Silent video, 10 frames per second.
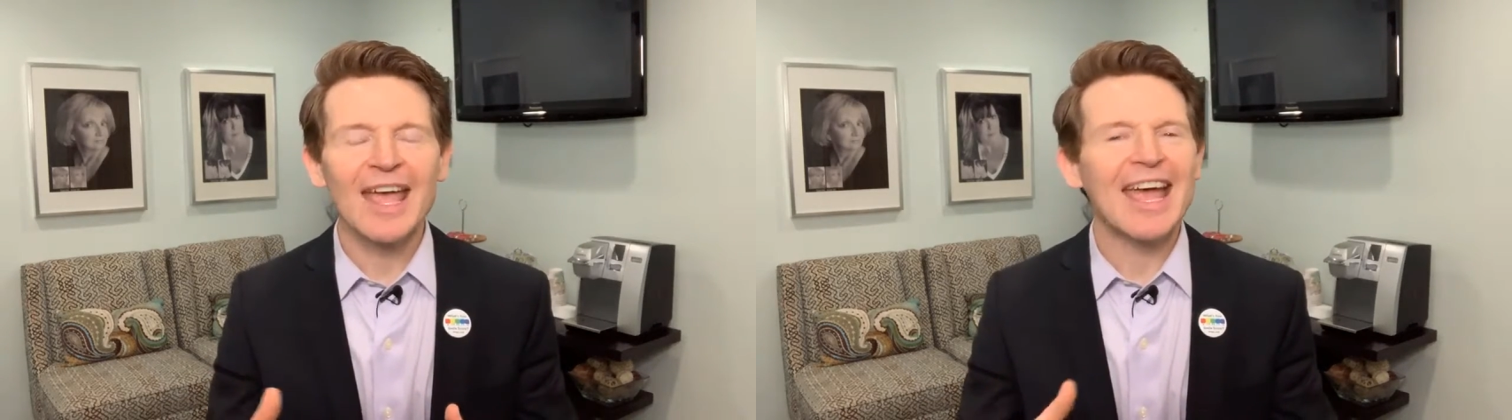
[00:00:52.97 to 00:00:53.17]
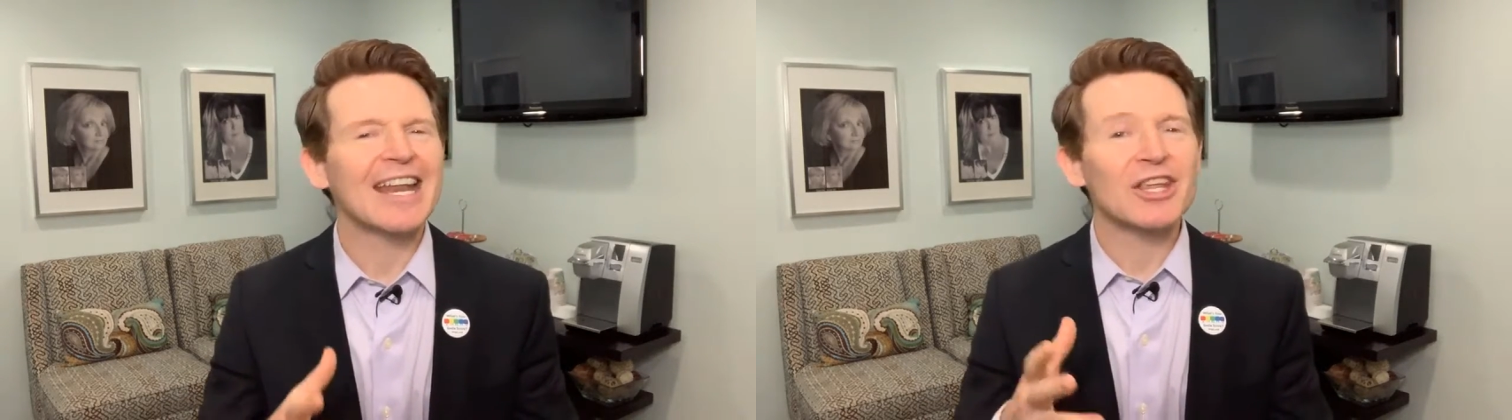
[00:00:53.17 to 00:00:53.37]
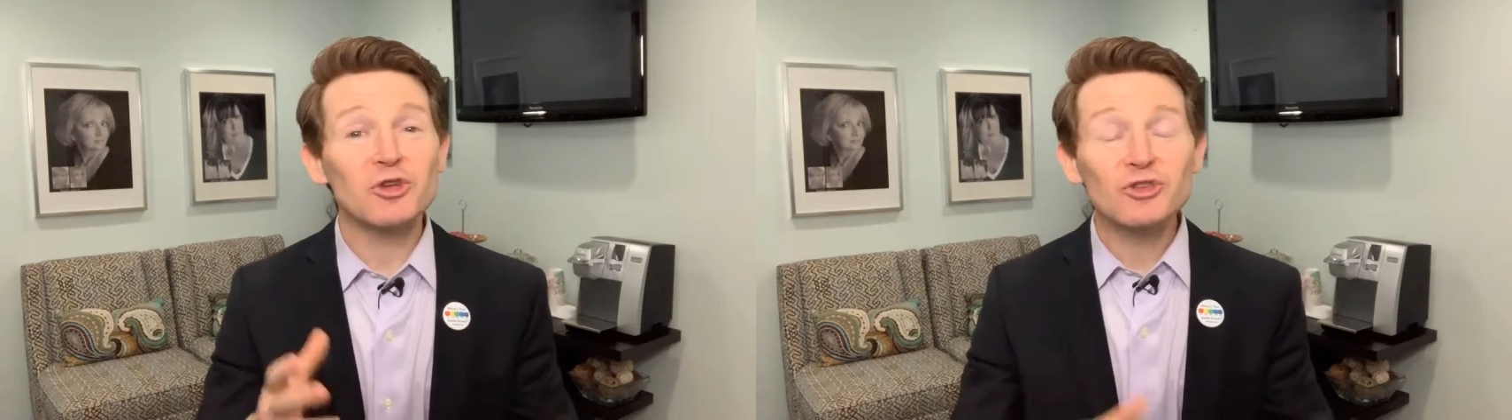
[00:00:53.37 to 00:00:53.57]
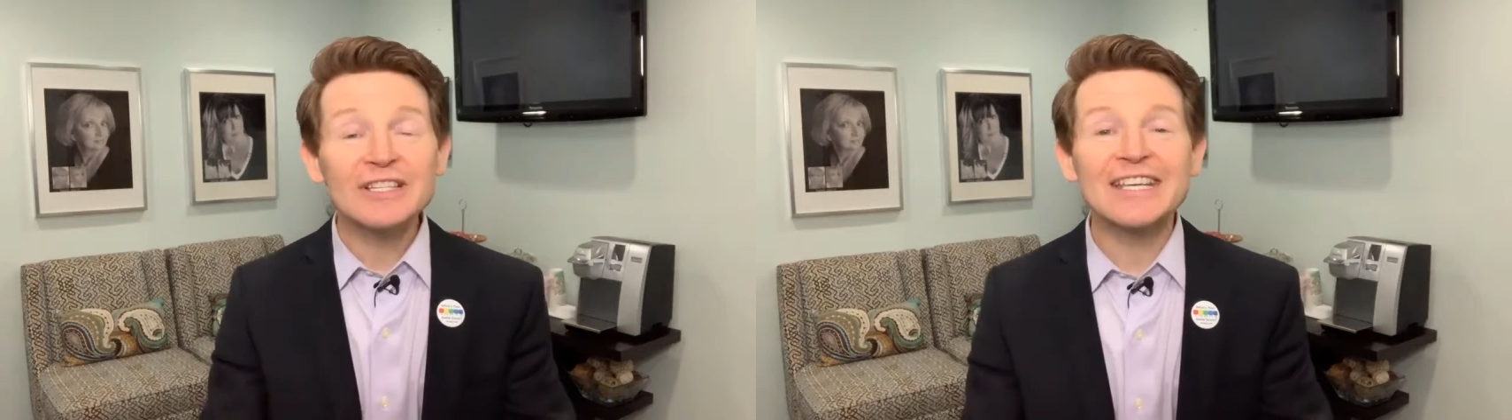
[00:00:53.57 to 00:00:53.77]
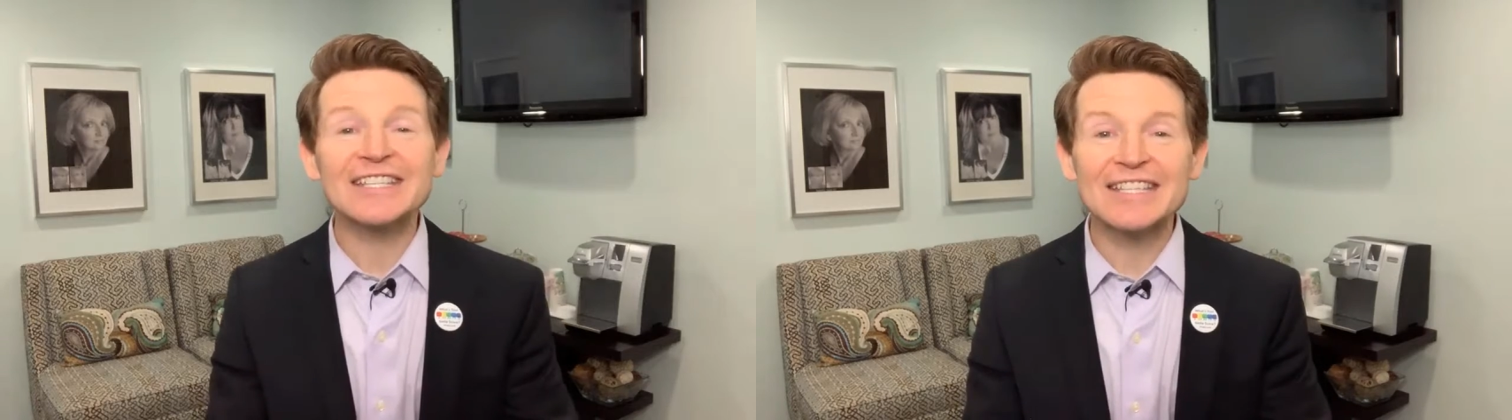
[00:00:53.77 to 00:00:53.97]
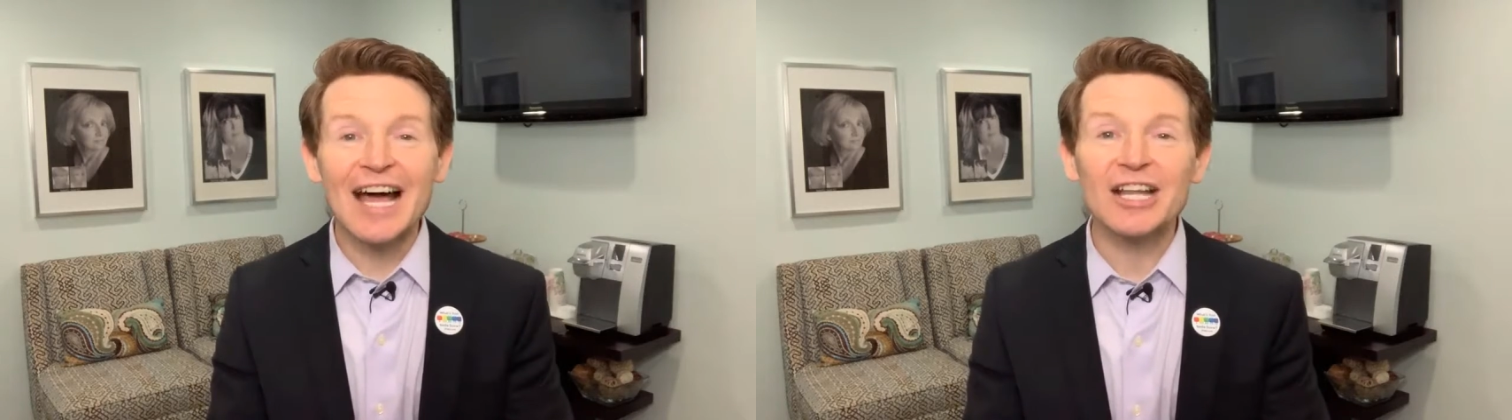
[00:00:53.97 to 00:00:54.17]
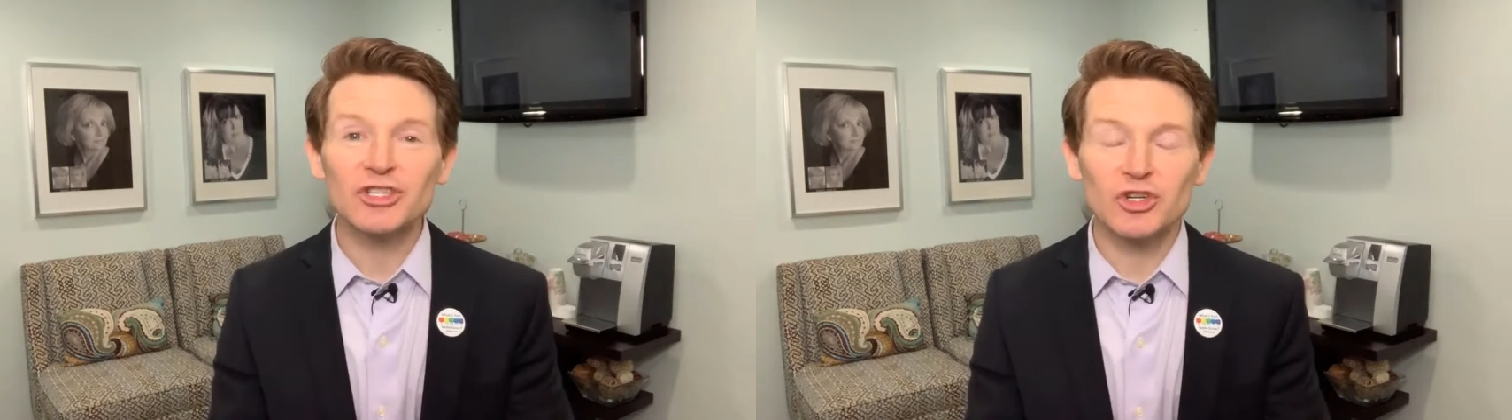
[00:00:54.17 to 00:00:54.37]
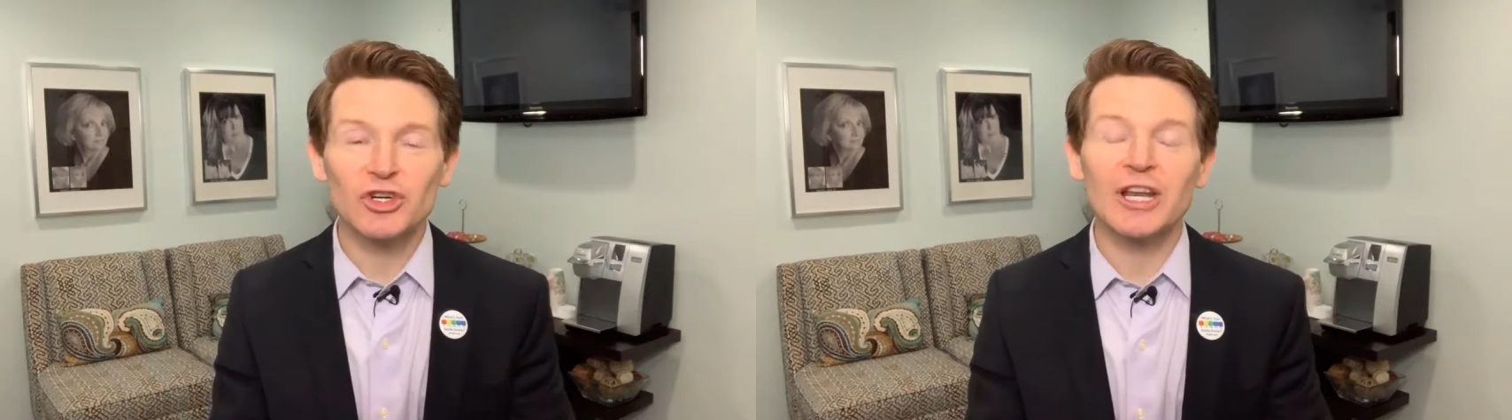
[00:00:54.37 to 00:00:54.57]
And it usually is not
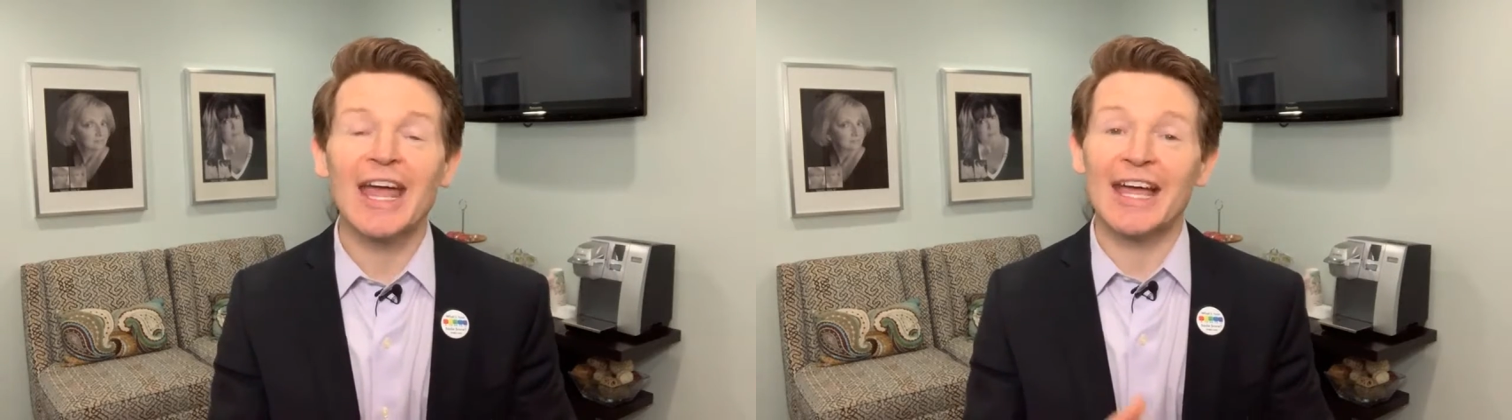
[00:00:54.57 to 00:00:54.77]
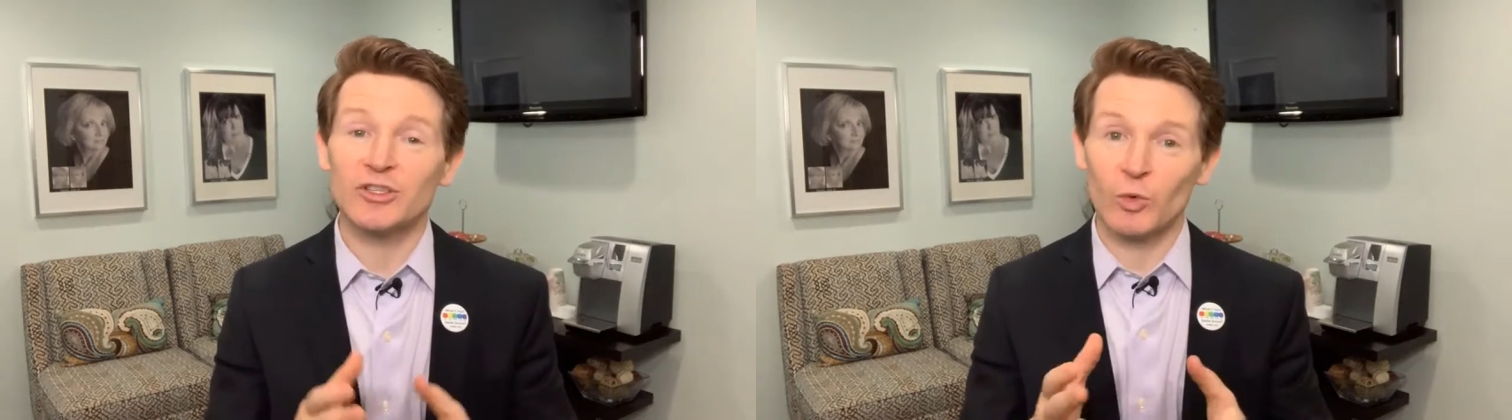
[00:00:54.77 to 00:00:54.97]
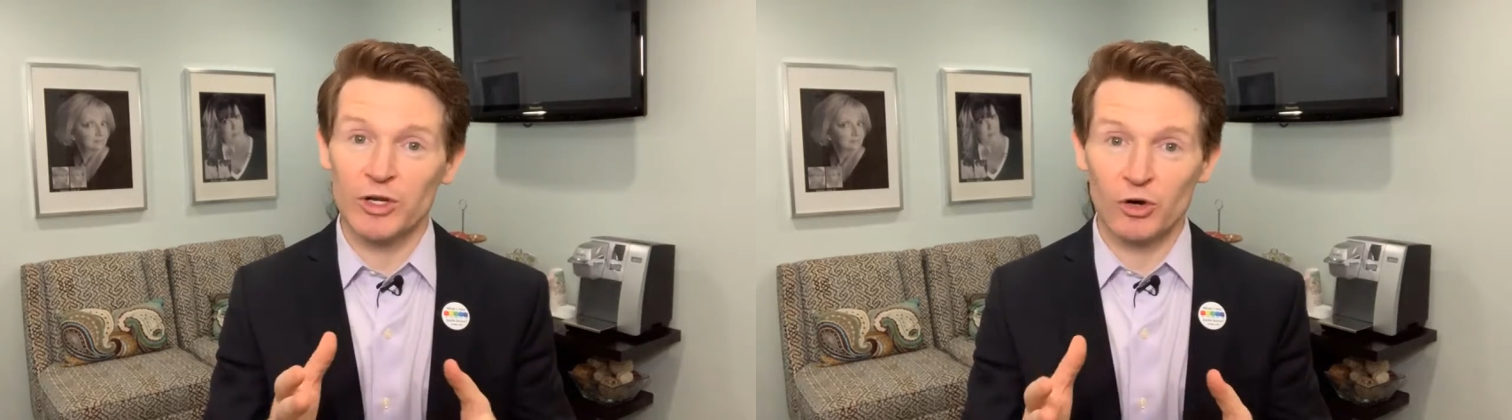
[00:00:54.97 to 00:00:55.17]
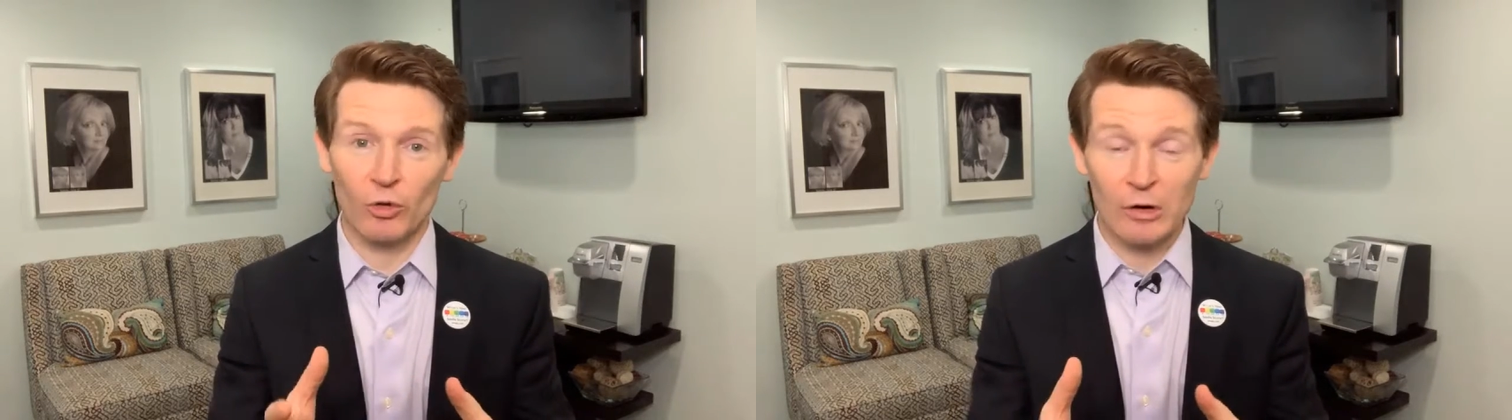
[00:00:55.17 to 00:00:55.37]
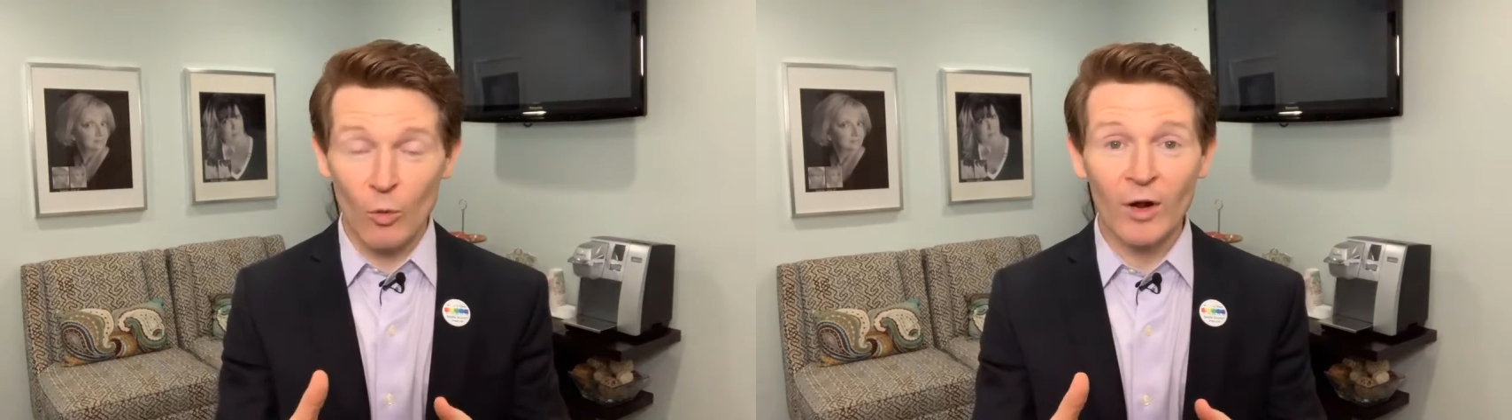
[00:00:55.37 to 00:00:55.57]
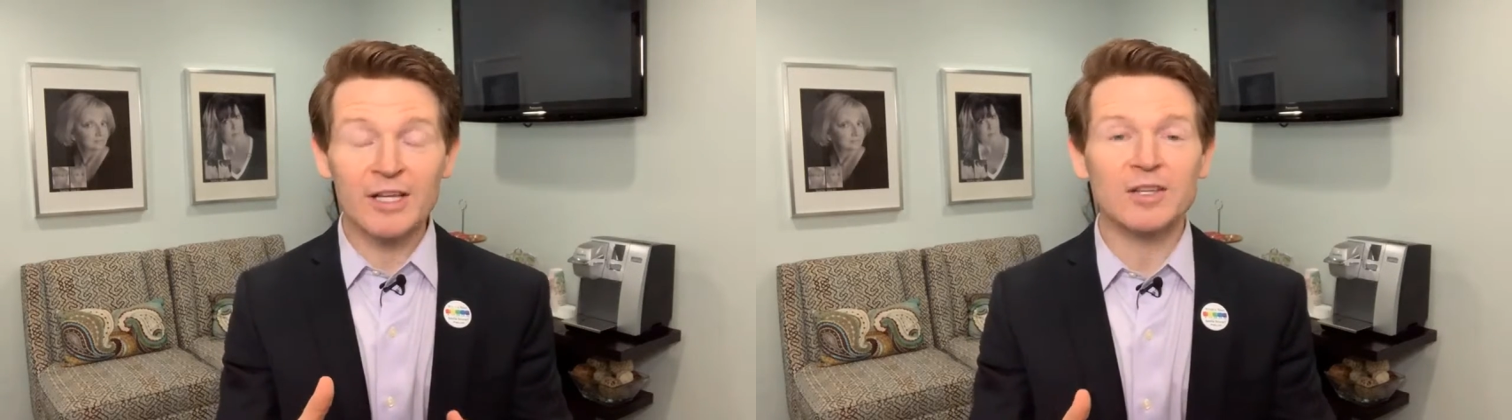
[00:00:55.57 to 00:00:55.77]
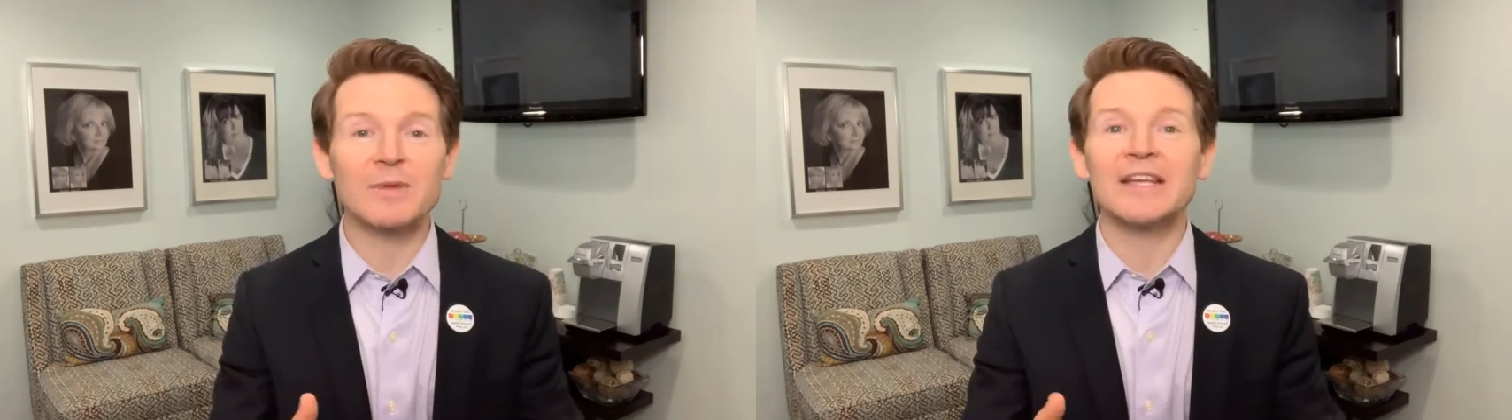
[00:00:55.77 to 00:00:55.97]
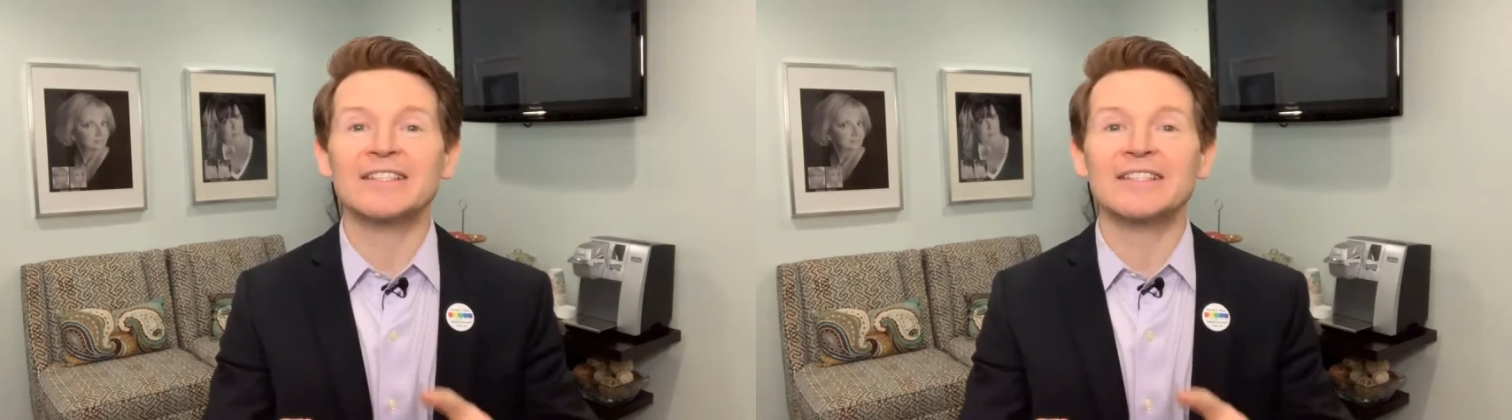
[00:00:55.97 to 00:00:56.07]
as good as what you're going to want it to be.